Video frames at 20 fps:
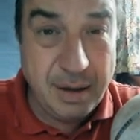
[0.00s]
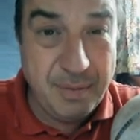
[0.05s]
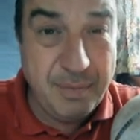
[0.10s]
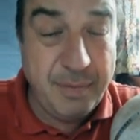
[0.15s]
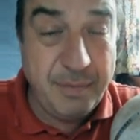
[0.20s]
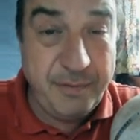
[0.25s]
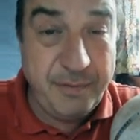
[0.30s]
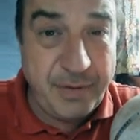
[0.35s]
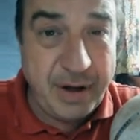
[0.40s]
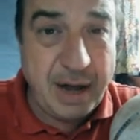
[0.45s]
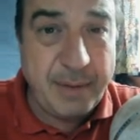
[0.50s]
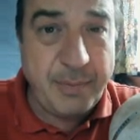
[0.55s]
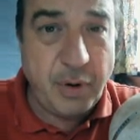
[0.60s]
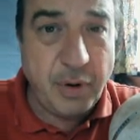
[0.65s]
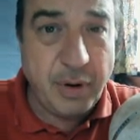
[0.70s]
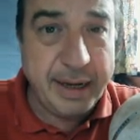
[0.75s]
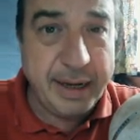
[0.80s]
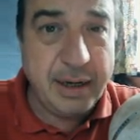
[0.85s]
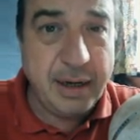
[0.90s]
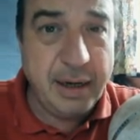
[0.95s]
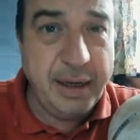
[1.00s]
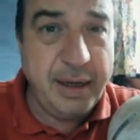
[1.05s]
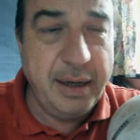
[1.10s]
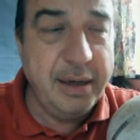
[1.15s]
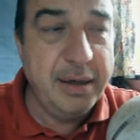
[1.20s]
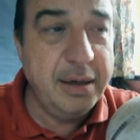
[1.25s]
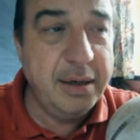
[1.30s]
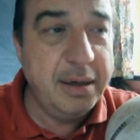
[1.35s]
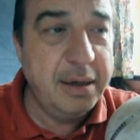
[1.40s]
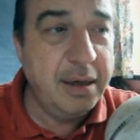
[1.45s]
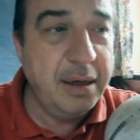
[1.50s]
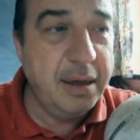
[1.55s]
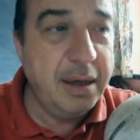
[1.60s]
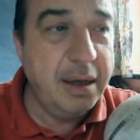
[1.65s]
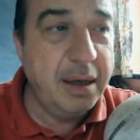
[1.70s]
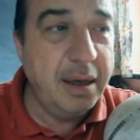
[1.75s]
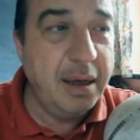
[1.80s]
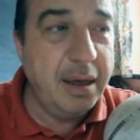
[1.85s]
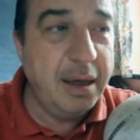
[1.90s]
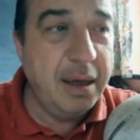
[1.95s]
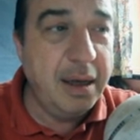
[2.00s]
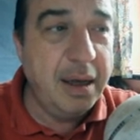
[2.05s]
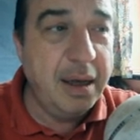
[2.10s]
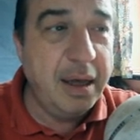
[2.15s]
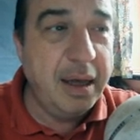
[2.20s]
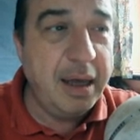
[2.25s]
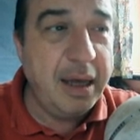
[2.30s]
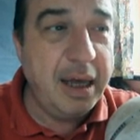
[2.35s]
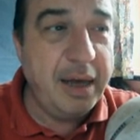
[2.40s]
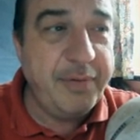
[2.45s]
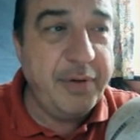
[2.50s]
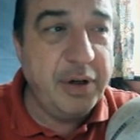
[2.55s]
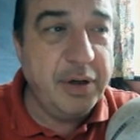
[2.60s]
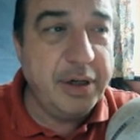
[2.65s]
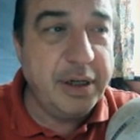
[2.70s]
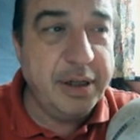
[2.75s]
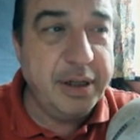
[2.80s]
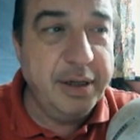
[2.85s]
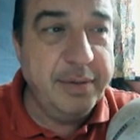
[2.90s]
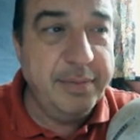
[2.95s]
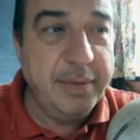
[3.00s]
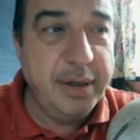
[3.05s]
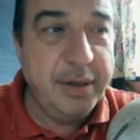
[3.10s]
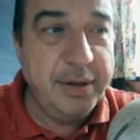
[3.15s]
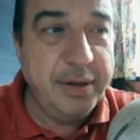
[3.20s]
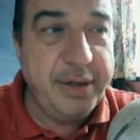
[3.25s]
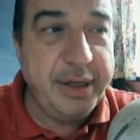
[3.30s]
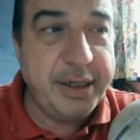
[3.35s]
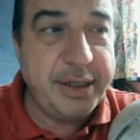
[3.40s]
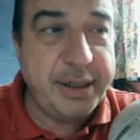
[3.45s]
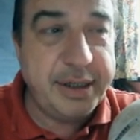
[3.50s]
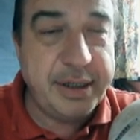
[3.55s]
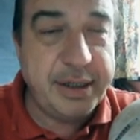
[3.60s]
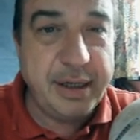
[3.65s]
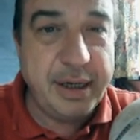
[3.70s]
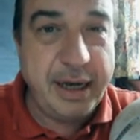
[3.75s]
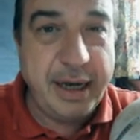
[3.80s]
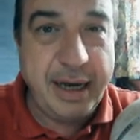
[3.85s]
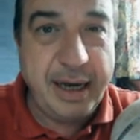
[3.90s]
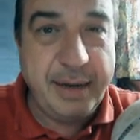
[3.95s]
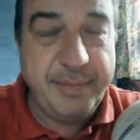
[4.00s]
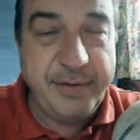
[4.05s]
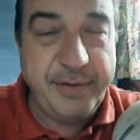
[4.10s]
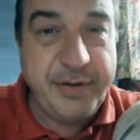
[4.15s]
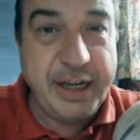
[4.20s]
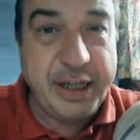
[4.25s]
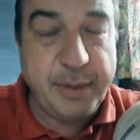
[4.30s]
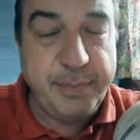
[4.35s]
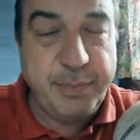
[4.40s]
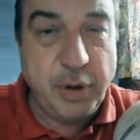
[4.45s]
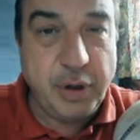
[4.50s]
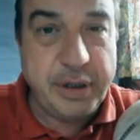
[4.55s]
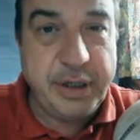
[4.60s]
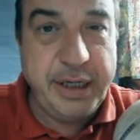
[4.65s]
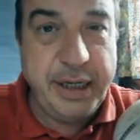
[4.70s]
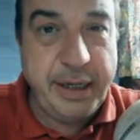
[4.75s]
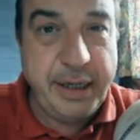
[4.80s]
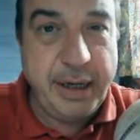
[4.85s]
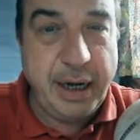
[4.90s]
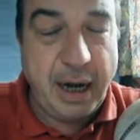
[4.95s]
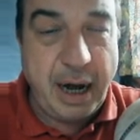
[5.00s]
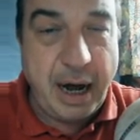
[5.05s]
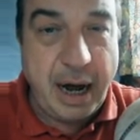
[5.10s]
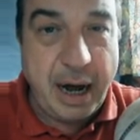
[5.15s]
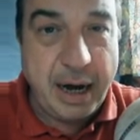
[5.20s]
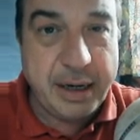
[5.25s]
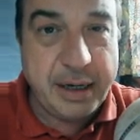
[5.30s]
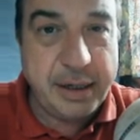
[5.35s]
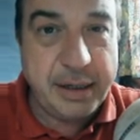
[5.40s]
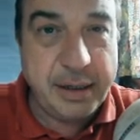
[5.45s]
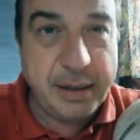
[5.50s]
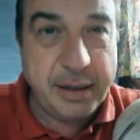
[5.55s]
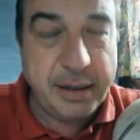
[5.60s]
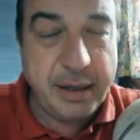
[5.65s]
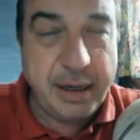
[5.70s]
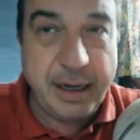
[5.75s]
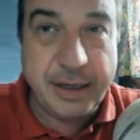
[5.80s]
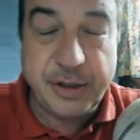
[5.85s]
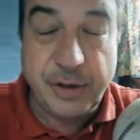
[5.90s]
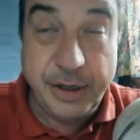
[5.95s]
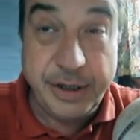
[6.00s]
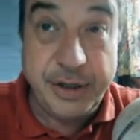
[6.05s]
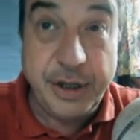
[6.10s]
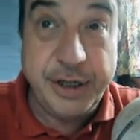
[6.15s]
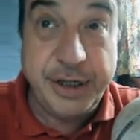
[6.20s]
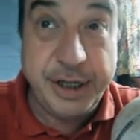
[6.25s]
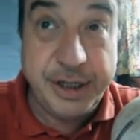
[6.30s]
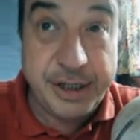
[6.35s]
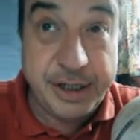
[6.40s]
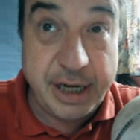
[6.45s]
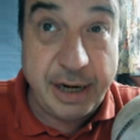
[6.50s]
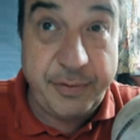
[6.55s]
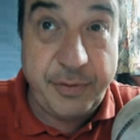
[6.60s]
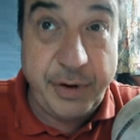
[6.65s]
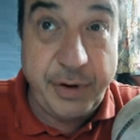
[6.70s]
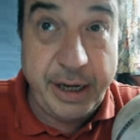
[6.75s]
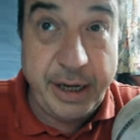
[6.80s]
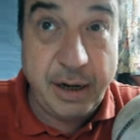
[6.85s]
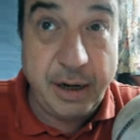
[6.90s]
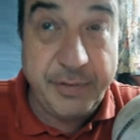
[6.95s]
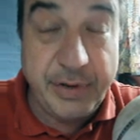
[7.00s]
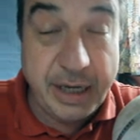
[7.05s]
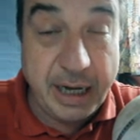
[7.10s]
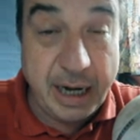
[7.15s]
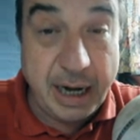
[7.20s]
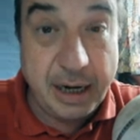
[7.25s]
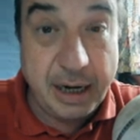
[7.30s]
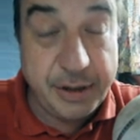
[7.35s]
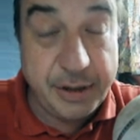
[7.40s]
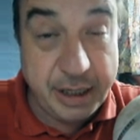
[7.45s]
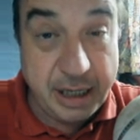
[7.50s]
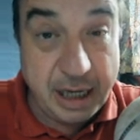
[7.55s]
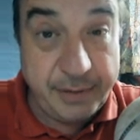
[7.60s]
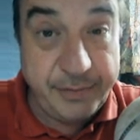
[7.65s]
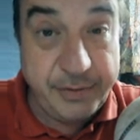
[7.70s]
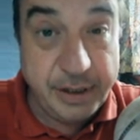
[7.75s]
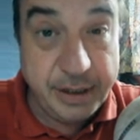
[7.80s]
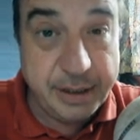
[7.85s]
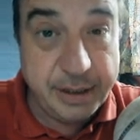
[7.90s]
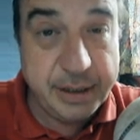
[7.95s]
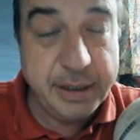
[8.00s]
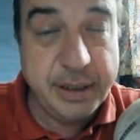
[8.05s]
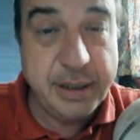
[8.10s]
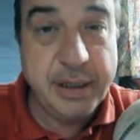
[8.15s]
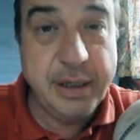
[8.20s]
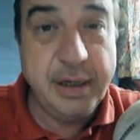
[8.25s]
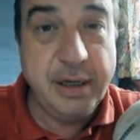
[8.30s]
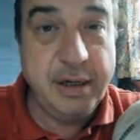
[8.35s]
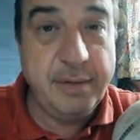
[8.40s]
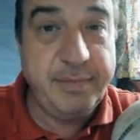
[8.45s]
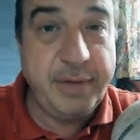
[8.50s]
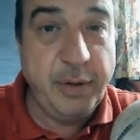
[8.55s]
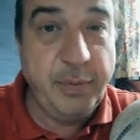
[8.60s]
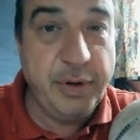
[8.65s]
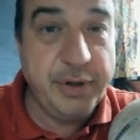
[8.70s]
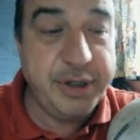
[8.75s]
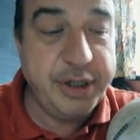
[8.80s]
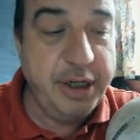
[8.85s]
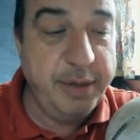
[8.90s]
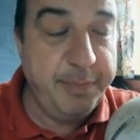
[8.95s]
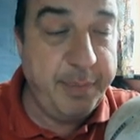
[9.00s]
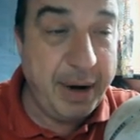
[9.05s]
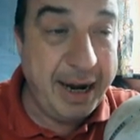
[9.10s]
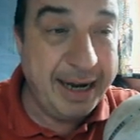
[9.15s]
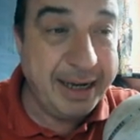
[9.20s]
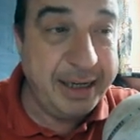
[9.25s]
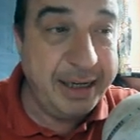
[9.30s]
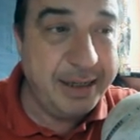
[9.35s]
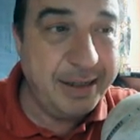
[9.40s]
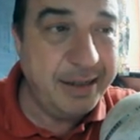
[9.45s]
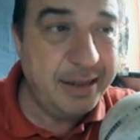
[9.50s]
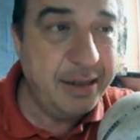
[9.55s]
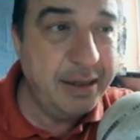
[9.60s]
Far more likely, if you look at them, this if you get the book The Discovery of the Ark of the Covenant by Wilson and Blackett,